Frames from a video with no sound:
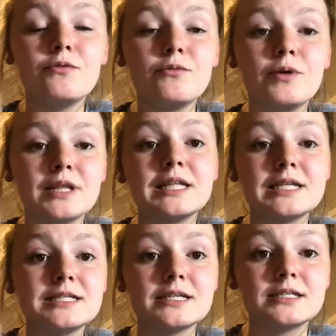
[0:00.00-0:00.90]
within the
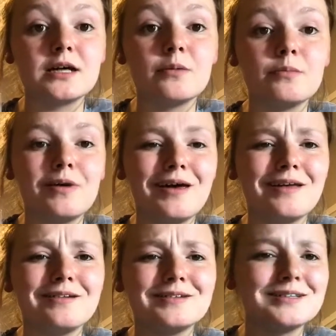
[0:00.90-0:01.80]
system,
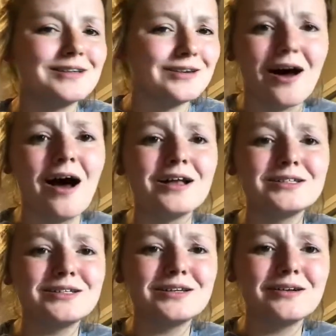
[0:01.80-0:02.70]
and not
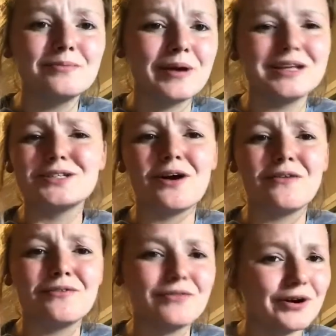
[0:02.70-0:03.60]
based off
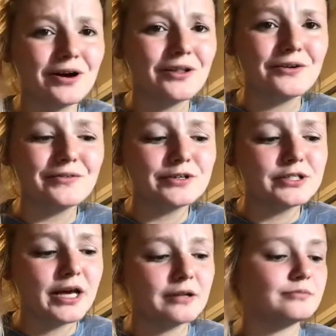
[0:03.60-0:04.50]
their color of their
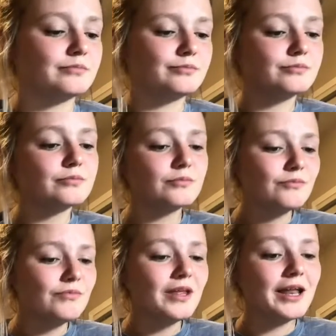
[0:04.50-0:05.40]
skin.
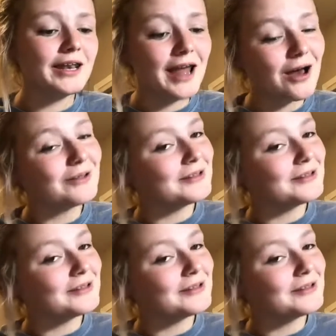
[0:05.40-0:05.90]
Now,